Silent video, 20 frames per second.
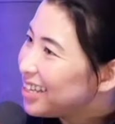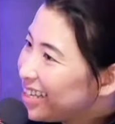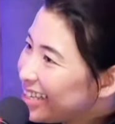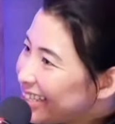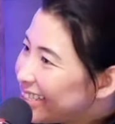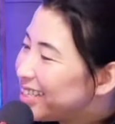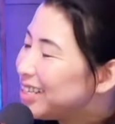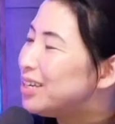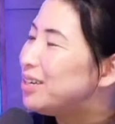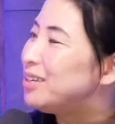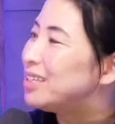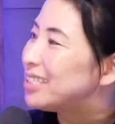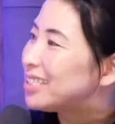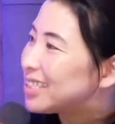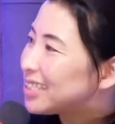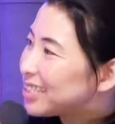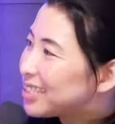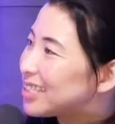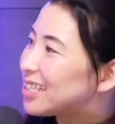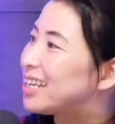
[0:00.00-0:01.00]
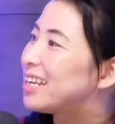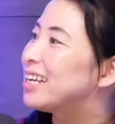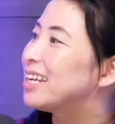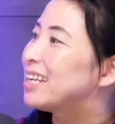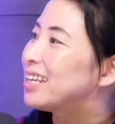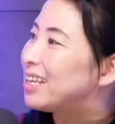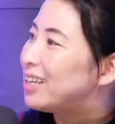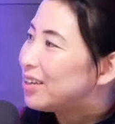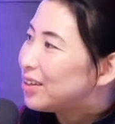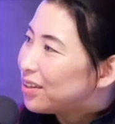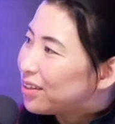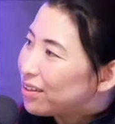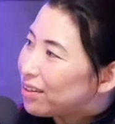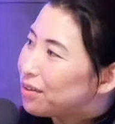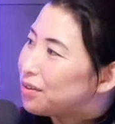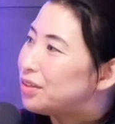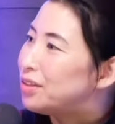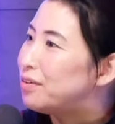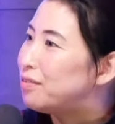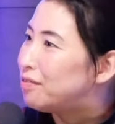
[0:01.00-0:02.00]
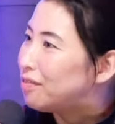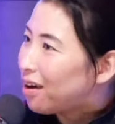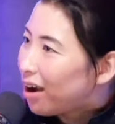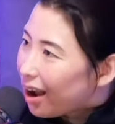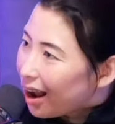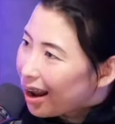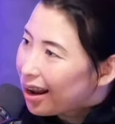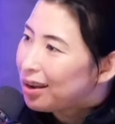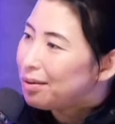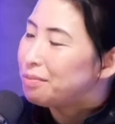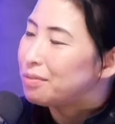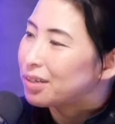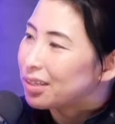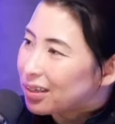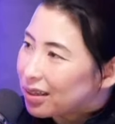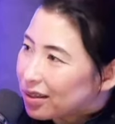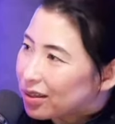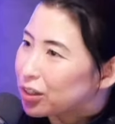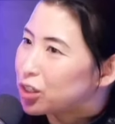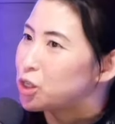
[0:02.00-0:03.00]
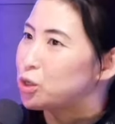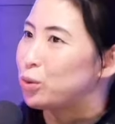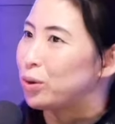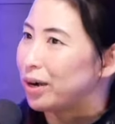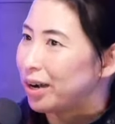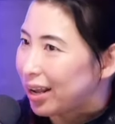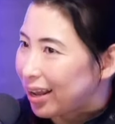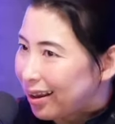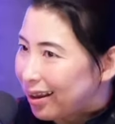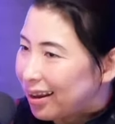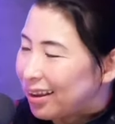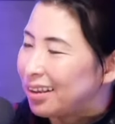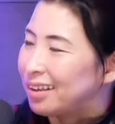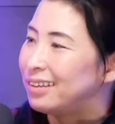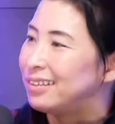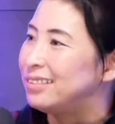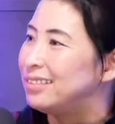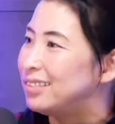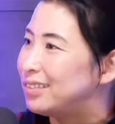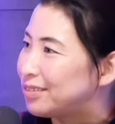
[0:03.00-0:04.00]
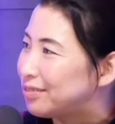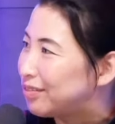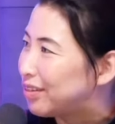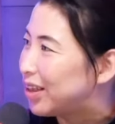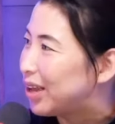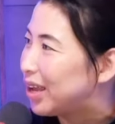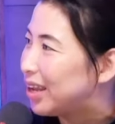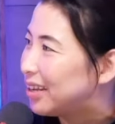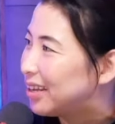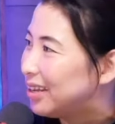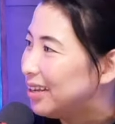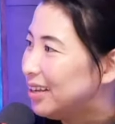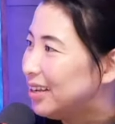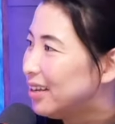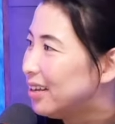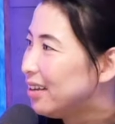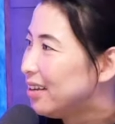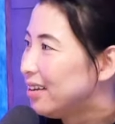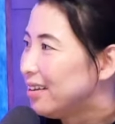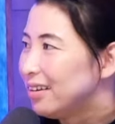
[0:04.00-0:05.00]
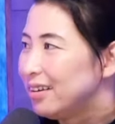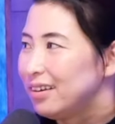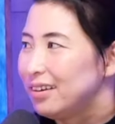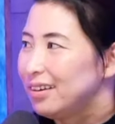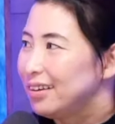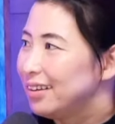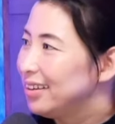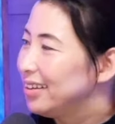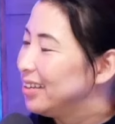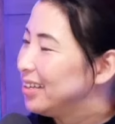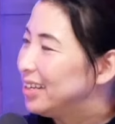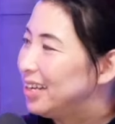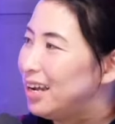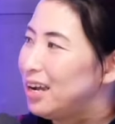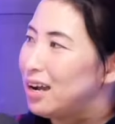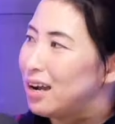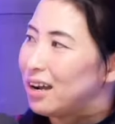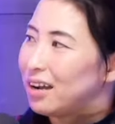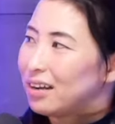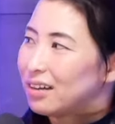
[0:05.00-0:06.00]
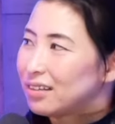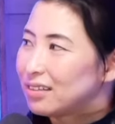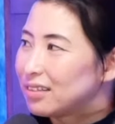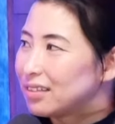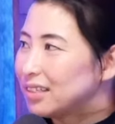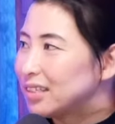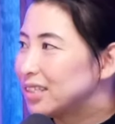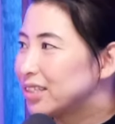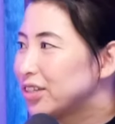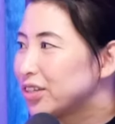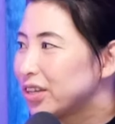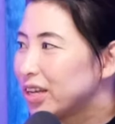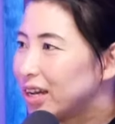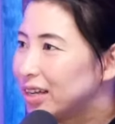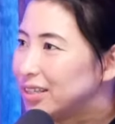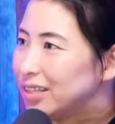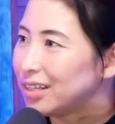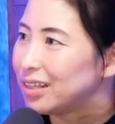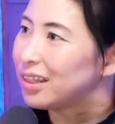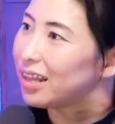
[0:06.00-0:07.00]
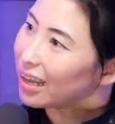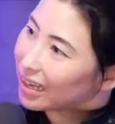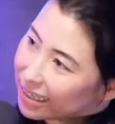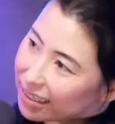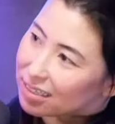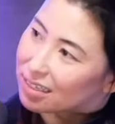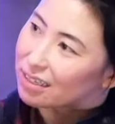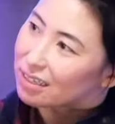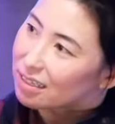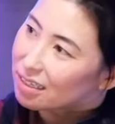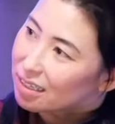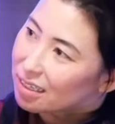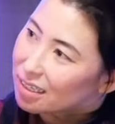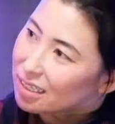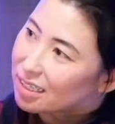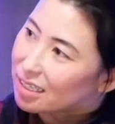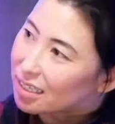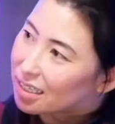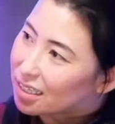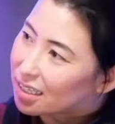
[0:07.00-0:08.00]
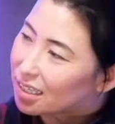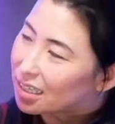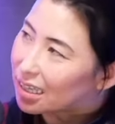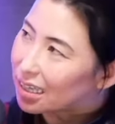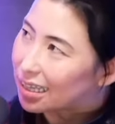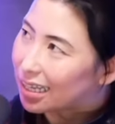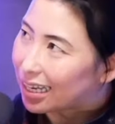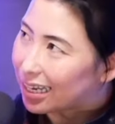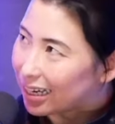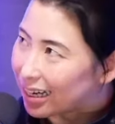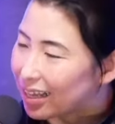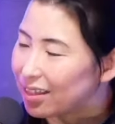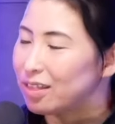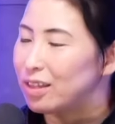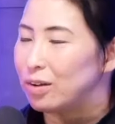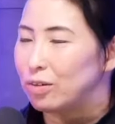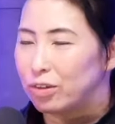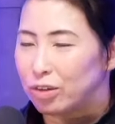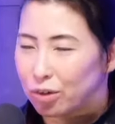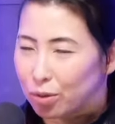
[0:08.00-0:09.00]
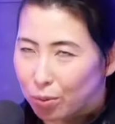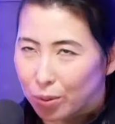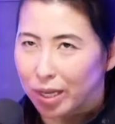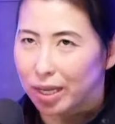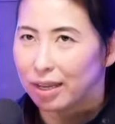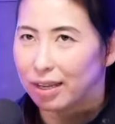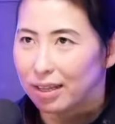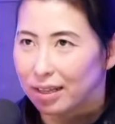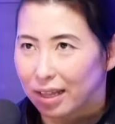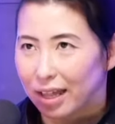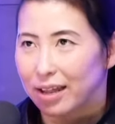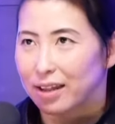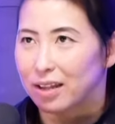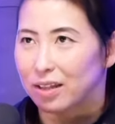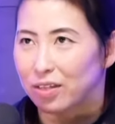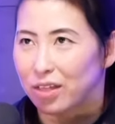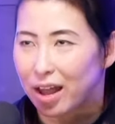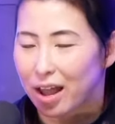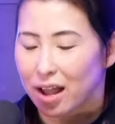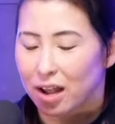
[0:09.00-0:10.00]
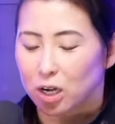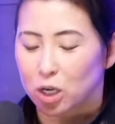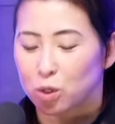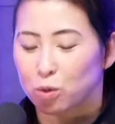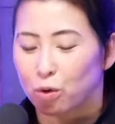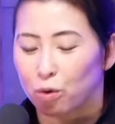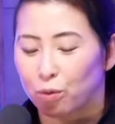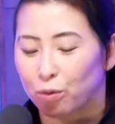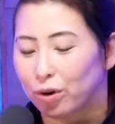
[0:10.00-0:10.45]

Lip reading: that thing too. Is it's like the vibe and the shorthand of like, yeah, it's just like a delight. It's a delight, and the doing like the actual